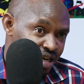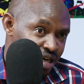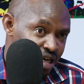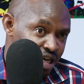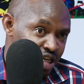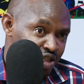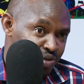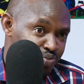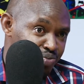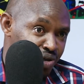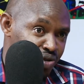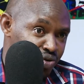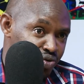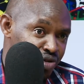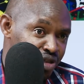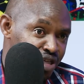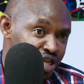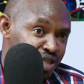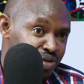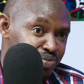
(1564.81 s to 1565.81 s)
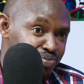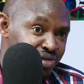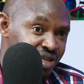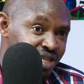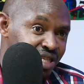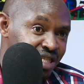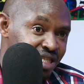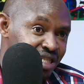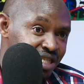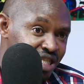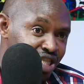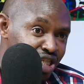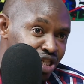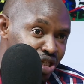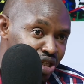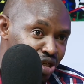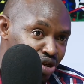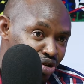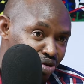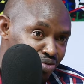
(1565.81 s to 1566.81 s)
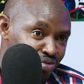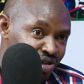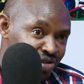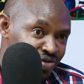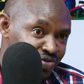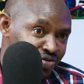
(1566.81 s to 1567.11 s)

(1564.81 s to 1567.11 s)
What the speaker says: aspect, which has been dormant